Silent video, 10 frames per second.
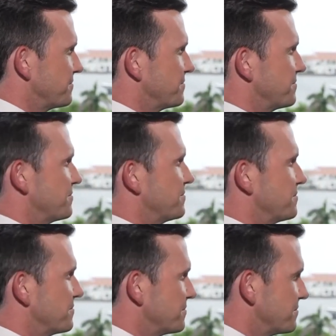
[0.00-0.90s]

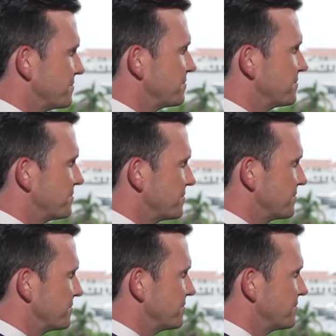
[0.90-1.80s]

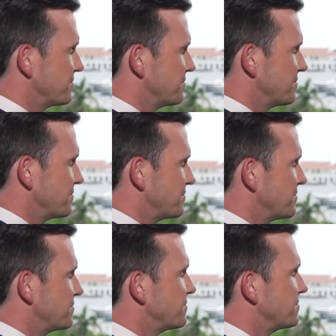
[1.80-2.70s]

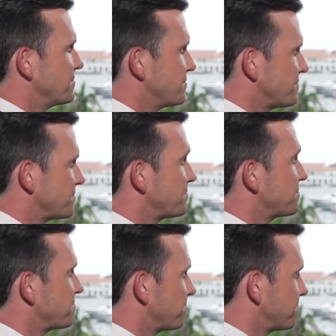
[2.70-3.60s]

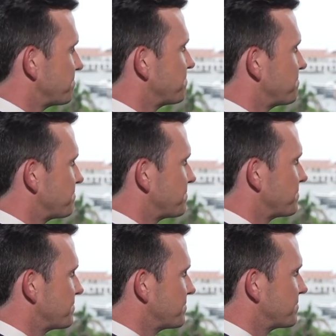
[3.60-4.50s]

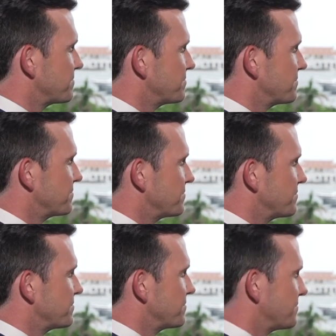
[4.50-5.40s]
This person isn't speaking.